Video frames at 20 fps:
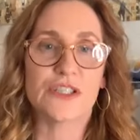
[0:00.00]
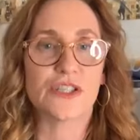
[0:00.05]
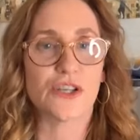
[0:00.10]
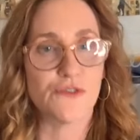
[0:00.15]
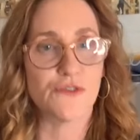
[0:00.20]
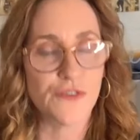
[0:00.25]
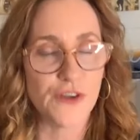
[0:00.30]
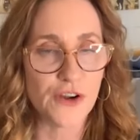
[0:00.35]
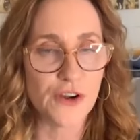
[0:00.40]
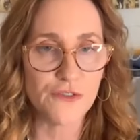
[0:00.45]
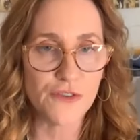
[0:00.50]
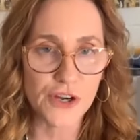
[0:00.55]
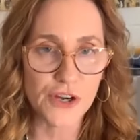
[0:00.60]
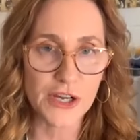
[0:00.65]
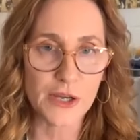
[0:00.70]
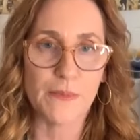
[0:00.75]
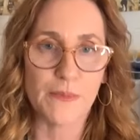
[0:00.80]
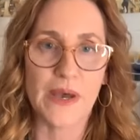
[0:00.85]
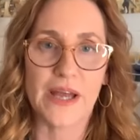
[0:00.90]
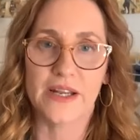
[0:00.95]
It's so very,
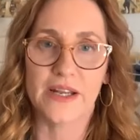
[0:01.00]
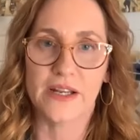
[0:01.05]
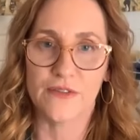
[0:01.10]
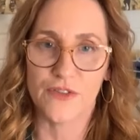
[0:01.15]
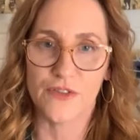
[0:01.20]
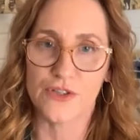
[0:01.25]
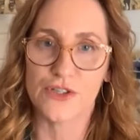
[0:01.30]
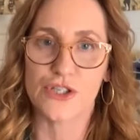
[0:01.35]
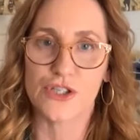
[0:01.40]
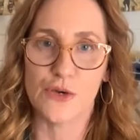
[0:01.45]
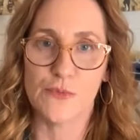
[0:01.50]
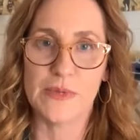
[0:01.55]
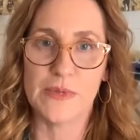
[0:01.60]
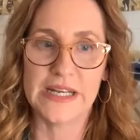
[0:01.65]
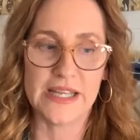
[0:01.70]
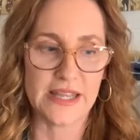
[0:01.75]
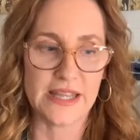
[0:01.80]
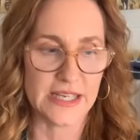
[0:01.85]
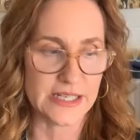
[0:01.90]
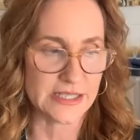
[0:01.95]
very competitive. There's so
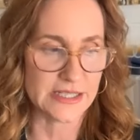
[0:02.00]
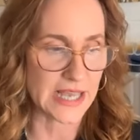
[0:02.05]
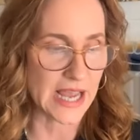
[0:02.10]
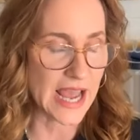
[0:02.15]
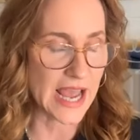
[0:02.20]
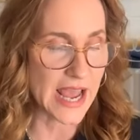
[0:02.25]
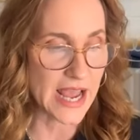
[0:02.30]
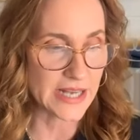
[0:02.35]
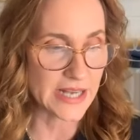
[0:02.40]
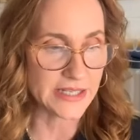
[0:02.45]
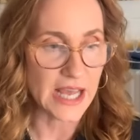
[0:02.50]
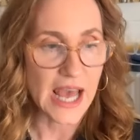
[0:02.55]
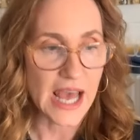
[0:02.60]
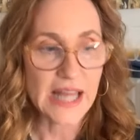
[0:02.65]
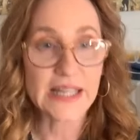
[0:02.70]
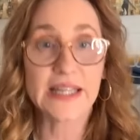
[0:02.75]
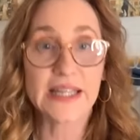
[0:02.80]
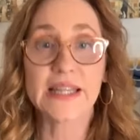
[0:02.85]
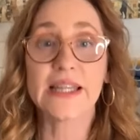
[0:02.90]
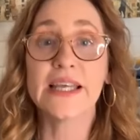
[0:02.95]
many things. And
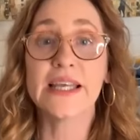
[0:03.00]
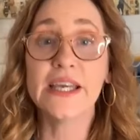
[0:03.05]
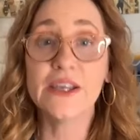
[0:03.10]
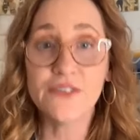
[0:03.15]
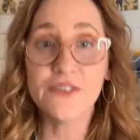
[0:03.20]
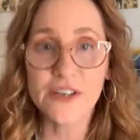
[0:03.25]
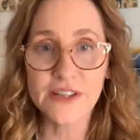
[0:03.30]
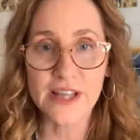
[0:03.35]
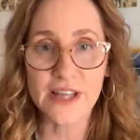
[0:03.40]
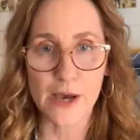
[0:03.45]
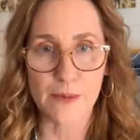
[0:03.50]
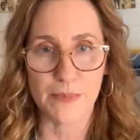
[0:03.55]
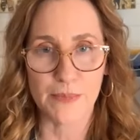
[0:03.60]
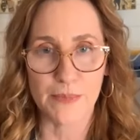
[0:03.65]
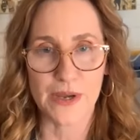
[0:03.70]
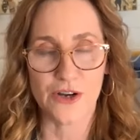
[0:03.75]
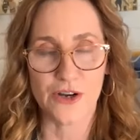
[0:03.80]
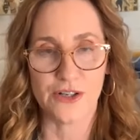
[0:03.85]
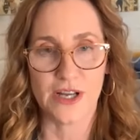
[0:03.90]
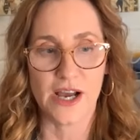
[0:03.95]
leaving that
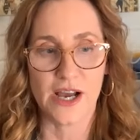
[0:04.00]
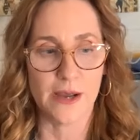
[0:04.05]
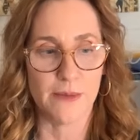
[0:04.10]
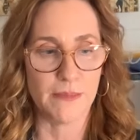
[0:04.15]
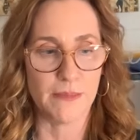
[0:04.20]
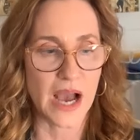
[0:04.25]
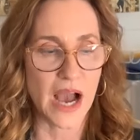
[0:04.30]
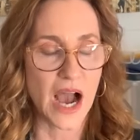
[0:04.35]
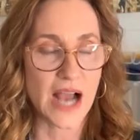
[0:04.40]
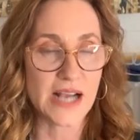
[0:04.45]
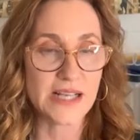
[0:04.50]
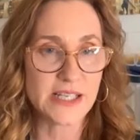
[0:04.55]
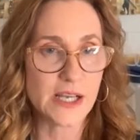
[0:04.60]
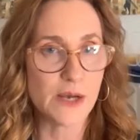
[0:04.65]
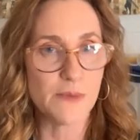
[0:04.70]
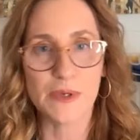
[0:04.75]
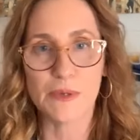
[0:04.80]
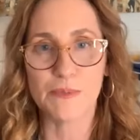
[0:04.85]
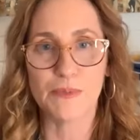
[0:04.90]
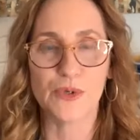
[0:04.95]
paradigm, I
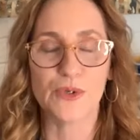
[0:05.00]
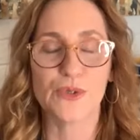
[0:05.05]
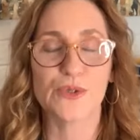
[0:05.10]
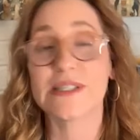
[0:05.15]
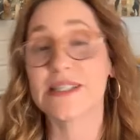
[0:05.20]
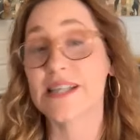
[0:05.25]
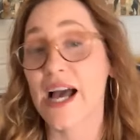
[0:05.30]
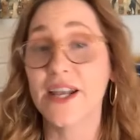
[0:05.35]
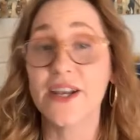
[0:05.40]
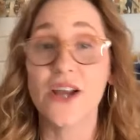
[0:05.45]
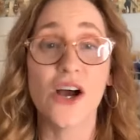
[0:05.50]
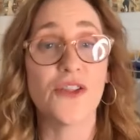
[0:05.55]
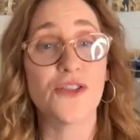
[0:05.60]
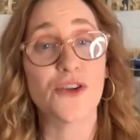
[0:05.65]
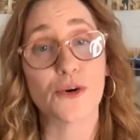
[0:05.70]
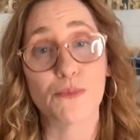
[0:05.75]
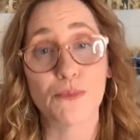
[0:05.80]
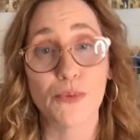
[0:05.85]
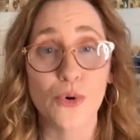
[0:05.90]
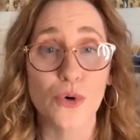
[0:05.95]
saw people who sat on
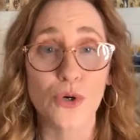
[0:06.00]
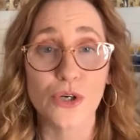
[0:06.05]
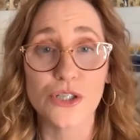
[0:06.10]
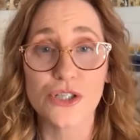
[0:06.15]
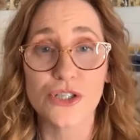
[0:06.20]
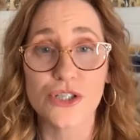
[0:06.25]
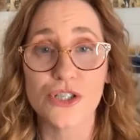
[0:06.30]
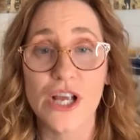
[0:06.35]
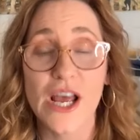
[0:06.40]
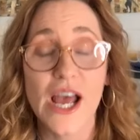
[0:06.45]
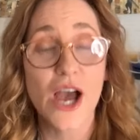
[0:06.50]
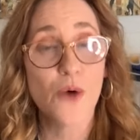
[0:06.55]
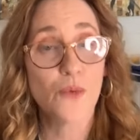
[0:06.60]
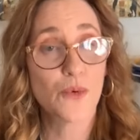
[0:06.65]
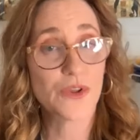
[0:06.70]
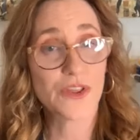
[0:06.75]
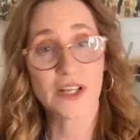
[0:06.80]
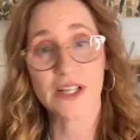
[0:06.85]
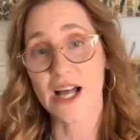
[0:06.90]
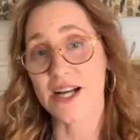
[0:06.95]
their porch
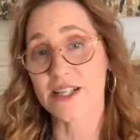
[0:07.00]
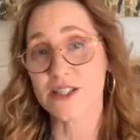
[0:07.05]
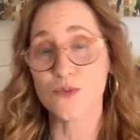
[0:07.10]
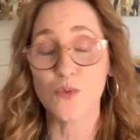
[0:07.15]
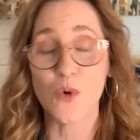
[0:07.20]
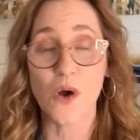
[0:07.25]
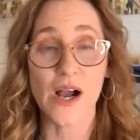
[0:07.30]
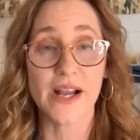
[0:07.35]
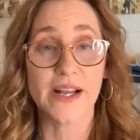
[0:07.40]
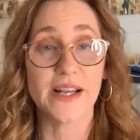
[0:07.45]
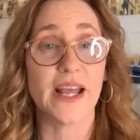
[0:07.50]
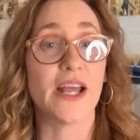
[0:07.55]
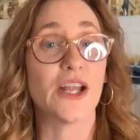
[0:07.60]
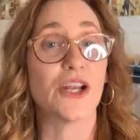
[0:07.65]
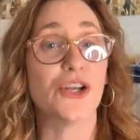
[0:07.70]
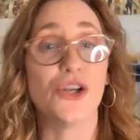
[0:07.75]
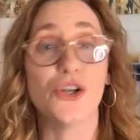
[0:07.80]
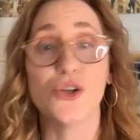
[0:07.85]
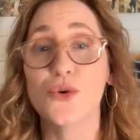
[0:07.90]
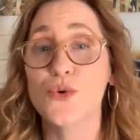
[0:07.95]
with a glass of wine
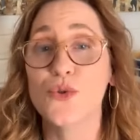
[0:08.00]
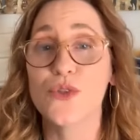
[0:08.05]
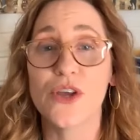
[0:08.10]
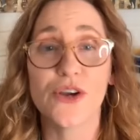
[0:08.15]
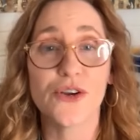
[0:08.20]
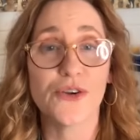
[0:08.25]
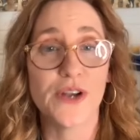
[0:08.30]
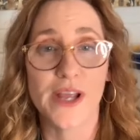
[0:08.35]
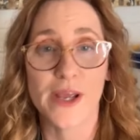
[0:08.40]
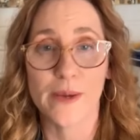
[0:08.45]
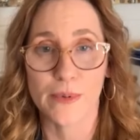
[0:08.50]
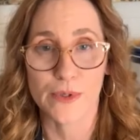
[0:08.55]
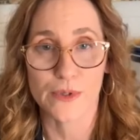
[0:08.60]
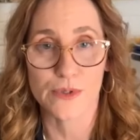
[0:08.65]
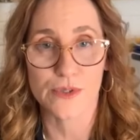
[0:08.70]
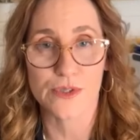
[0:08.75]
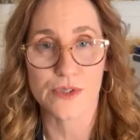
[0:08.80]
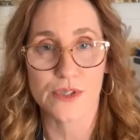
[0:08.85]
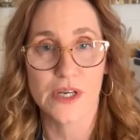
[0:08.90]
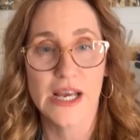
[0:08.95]
and knew their
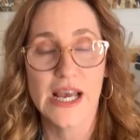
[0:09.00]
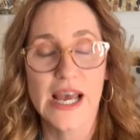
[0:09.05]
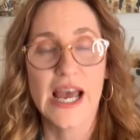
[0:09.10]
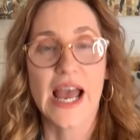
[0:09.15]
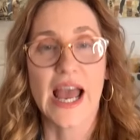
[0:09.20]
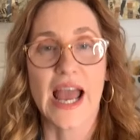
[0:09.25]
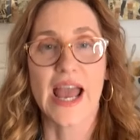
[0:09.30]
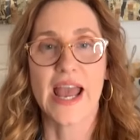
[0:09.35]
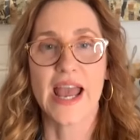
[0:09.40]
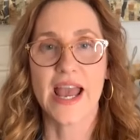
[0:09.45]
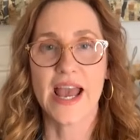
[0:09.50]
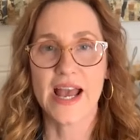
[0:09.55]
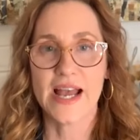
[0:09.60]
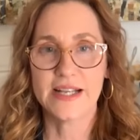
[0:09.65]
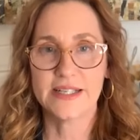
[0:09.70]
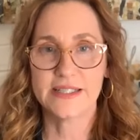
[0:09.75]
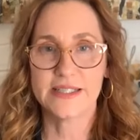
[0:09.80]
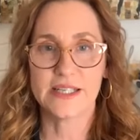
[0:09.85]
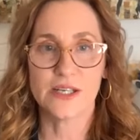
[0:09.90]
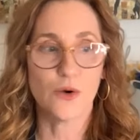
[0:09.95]
neighbors oh.
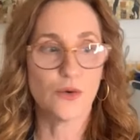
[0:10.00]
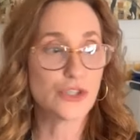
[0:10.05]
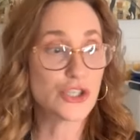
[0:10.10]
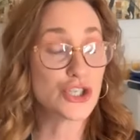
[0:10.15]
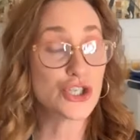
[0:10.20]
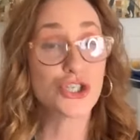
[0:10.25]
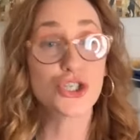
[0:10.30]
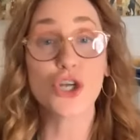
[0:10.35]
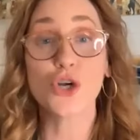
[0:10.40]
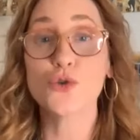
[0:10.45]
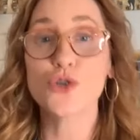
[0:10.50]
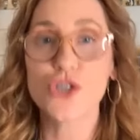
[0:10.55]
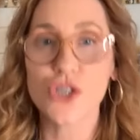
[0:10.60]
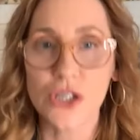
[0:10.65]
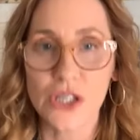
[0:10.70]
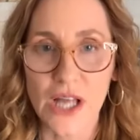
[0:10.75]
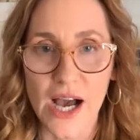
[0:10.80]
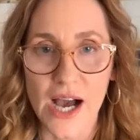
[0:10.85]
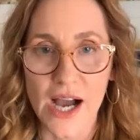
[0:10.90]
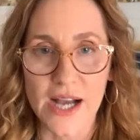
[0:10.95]
and
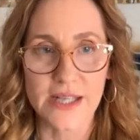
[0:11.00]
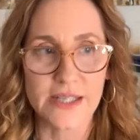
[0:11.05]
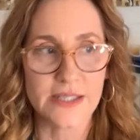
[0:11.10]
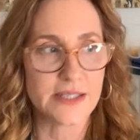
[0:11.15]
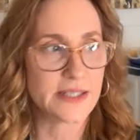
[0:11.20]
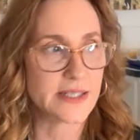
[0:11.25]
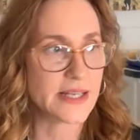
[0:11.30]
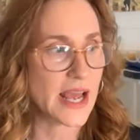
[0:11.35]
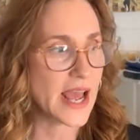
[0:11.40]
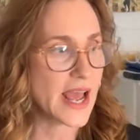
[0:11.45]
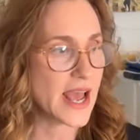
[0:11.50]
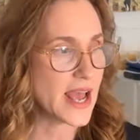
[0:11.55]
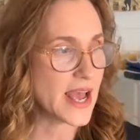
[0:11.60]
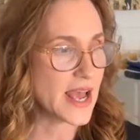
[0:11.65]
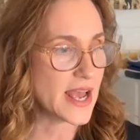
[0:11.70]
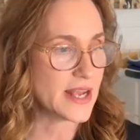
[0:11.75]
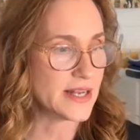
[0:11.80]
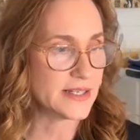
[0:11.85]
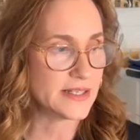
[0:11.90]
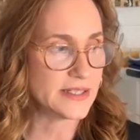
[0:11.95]
socialized.
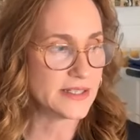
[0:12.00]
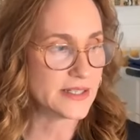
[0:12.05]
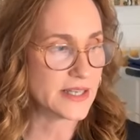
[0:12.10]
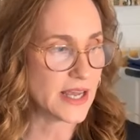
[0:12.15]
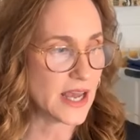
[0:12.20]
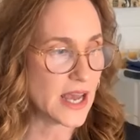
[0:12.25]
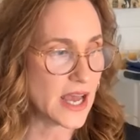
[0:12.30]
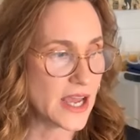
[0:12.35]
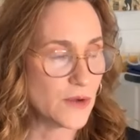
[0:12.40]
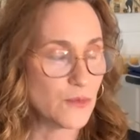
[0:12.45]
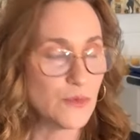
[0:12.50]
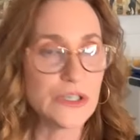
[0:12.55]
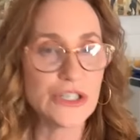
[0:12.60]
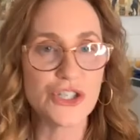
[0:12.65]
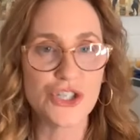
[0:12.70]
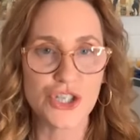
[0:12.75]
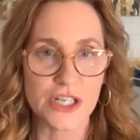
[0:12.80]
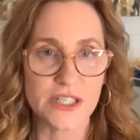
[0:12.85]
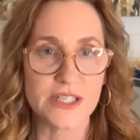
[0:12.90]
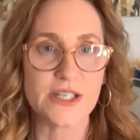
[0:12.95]
And it
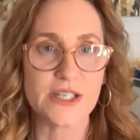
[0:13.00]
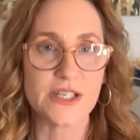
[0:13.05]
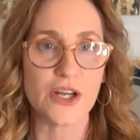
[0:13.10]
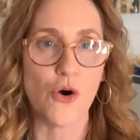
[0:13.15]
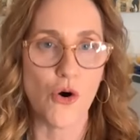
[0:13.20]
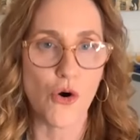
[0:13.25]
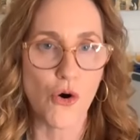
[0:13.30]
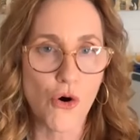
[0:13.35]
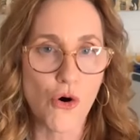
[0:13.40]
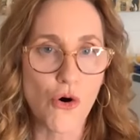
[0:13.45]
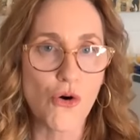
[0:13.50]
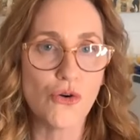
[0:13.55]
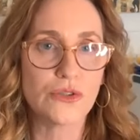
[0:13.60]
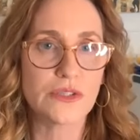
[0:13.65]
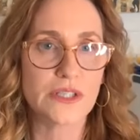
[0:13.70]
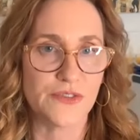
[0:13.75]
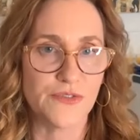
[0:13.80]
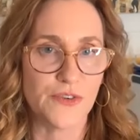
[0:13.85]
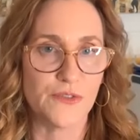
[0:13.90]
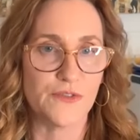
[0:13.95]
was just a whole
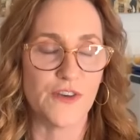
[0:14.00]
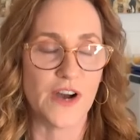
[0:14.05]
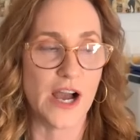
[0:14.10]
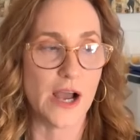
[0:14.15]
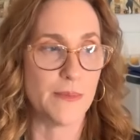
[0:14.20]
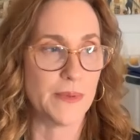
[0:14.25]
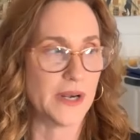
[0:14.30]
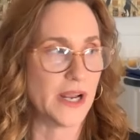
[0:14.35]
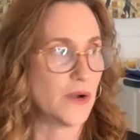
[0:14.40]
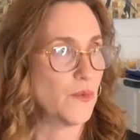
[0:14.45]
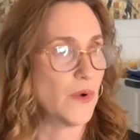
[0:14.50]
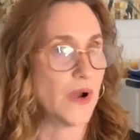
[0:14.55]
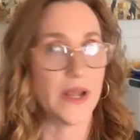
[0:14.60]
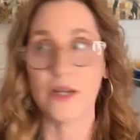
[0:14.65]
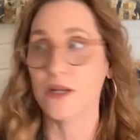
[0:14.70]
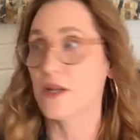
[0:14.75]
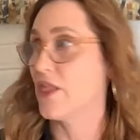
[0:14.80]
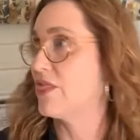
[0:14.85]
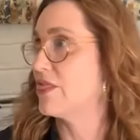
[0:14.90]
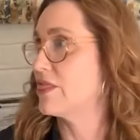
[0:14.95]
different vibe. And I went,